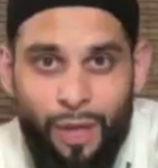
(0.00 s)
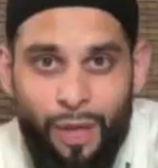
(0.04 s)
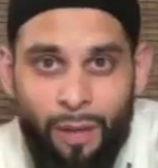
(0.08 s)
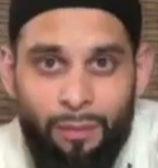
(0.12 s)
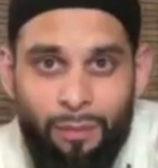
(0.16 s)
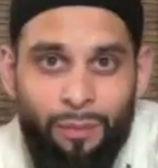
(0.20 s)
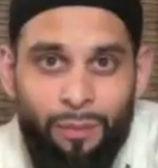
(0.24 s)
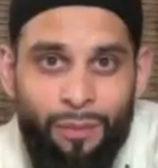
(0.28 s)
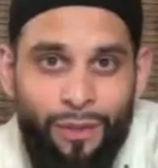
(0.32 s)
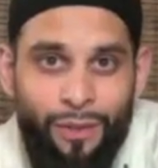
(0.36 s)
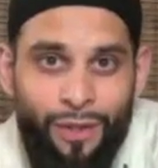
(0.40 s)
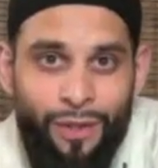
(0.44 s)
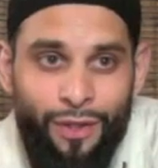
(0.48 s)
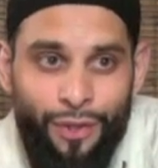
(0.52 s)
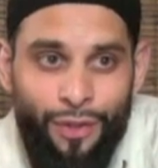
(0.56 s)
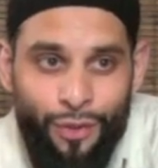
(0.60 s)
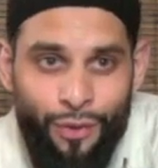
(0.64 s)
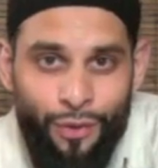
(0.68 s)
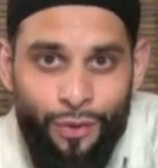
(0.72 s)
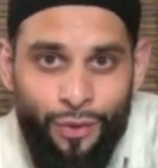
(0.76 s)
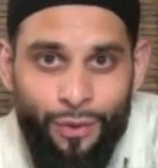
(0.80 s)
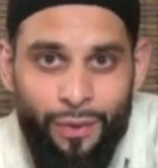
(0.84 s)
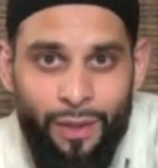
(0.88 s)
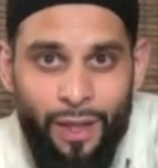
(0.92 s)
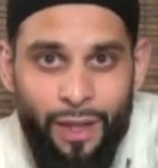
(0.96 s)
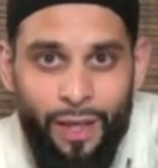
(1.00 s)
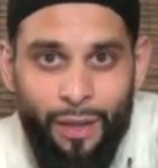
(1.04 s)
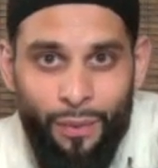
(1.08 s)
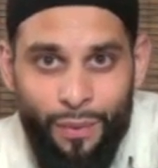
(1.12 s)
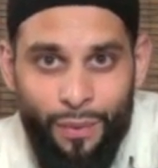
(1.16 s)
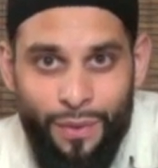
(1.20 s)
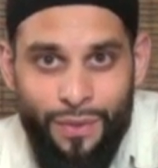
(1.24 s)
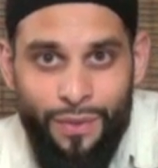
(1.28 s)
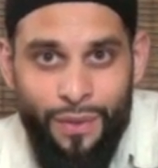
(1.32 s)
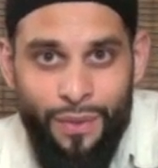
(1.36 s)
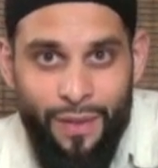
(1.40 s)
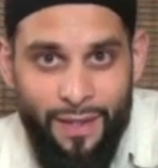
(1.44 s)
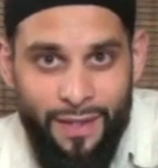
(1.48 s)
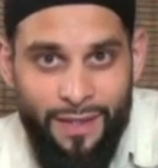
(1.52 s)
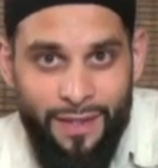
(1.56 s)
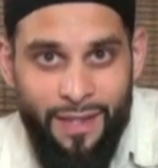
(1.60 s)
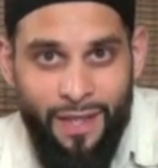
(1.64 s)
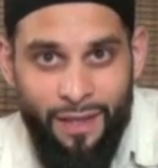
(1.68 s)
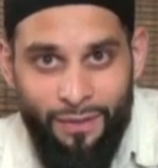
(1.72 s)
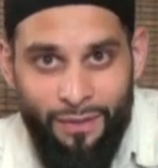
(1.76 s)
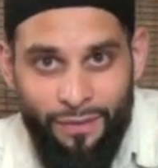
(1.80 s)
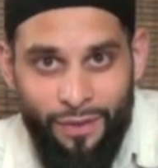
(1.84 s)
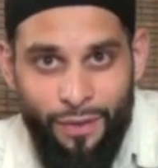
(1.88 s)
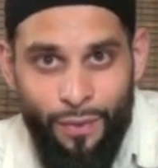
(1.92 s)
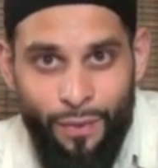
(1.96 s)
probably knew, I was going to
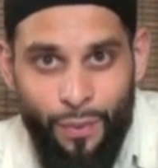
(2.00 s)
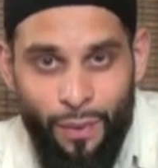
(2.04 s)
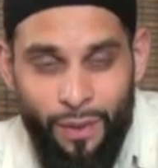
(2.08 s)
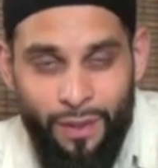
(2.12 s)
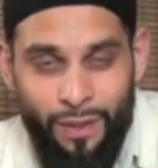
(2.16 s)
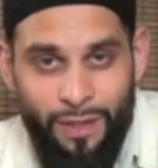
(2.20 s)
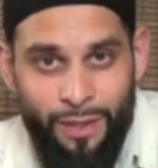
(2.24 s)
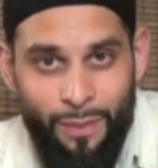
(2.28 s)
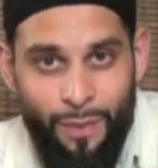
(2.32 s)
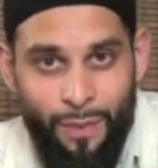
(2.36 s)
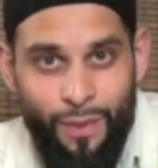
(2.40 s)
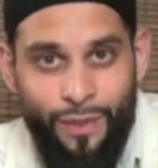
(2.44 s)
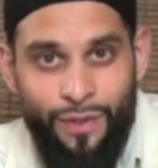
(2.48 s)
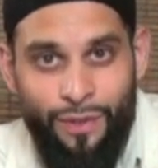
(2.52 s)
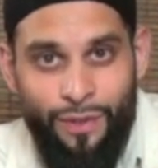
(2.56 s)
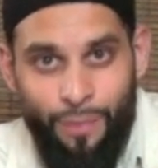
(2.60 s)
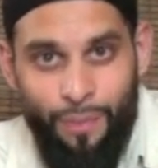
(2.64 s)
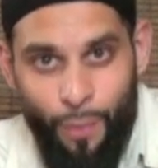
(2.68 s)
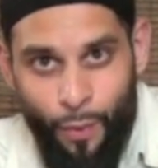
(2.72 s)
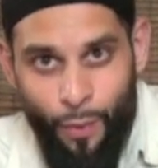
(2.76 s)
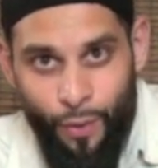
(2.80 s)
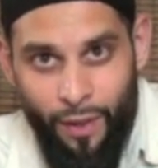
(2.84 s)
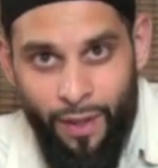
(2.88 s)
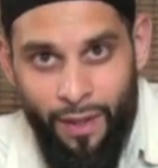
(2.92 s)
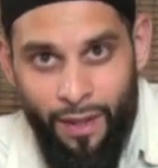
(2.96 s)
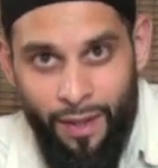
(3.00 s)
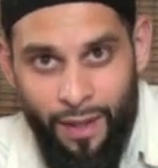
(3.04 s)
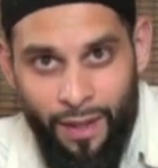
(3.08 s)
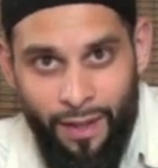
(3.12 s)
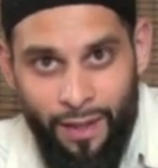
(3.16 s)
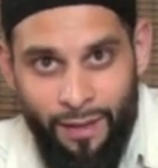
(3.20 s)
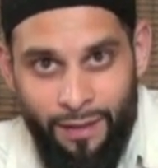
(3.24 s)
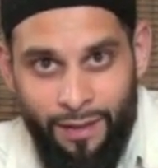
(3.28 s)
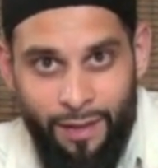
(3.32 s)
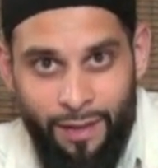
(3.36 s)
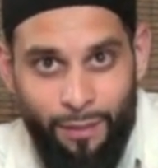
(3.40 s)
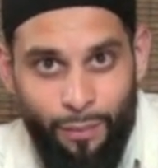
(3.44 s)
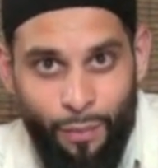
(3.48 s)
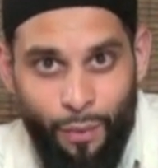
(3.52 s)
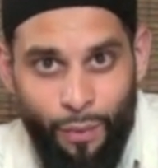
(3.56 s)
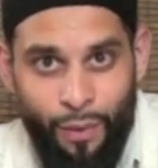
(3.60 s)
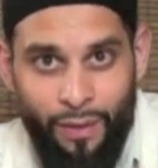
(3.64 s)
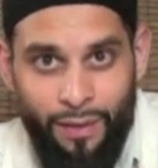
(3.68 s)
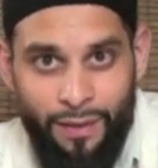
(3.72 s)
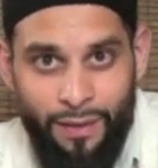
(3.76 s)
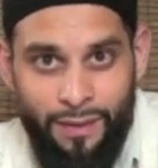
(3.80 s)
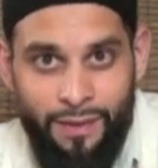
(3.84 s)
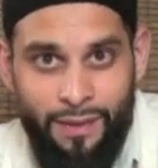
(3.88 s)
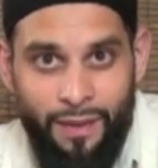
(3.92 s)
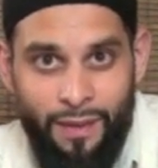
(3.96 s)
say a few words about smoking and the
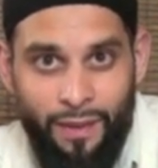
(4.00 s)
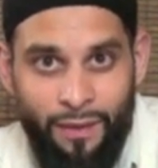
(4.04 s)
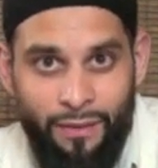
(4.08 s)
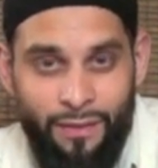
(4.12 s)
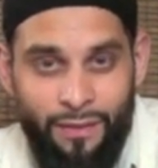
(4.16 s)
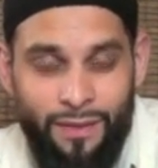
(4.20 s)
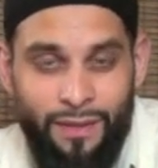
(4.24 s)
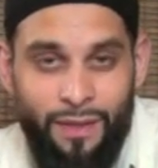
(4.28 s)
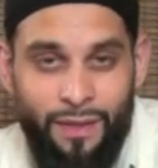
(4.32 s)
importance of